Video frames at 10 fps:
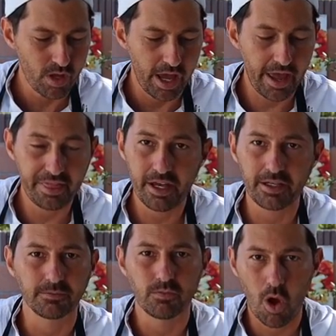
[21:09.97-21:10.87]
and
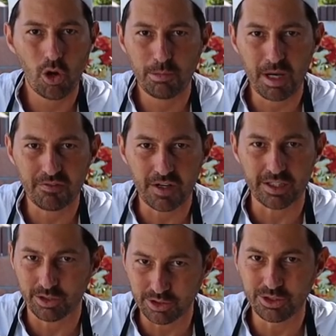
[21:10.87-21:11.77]
uh, only my
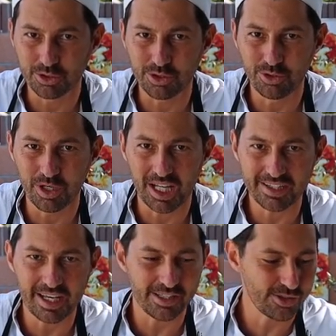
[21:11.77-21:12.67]
father used to do it like that.